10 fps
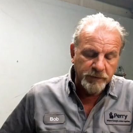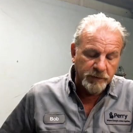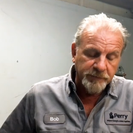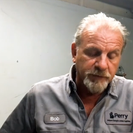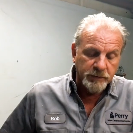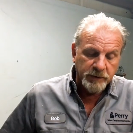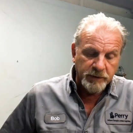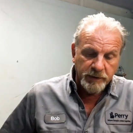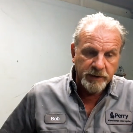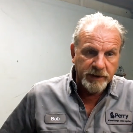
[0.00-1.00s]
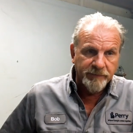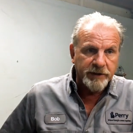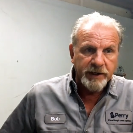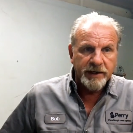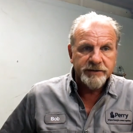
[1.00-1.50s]
for lifting the
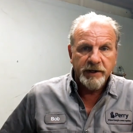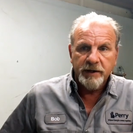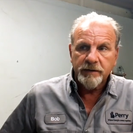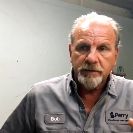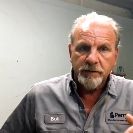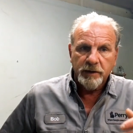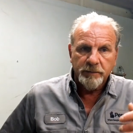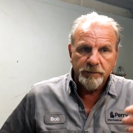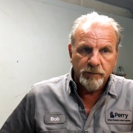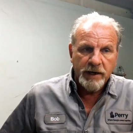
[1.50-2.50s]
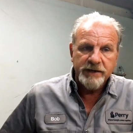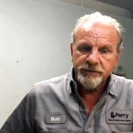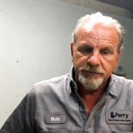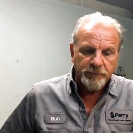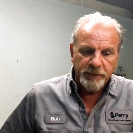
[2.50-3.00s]
heavy cast iron
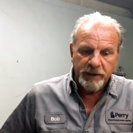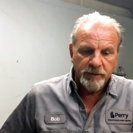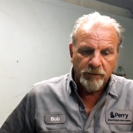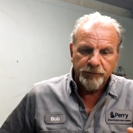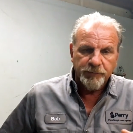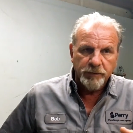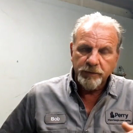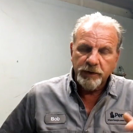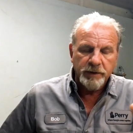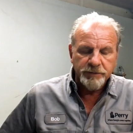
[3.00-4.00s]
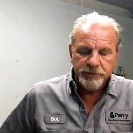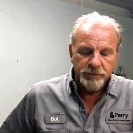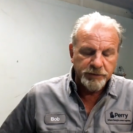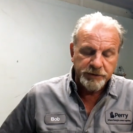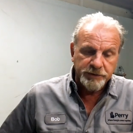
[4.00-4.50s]
risers for manholes, for
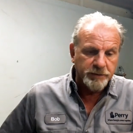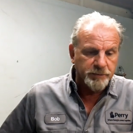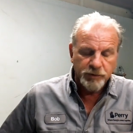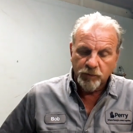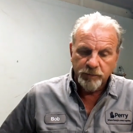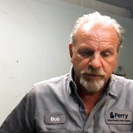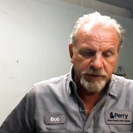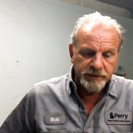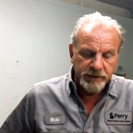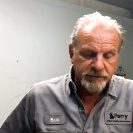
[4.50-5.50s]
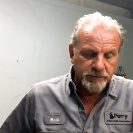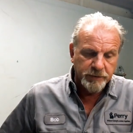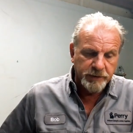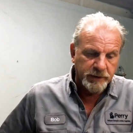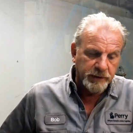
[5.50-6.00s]
sewer systems, storm drains, that
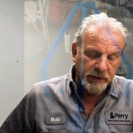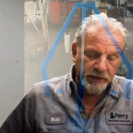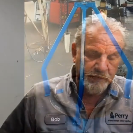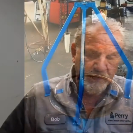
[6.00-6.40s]
sort of thing.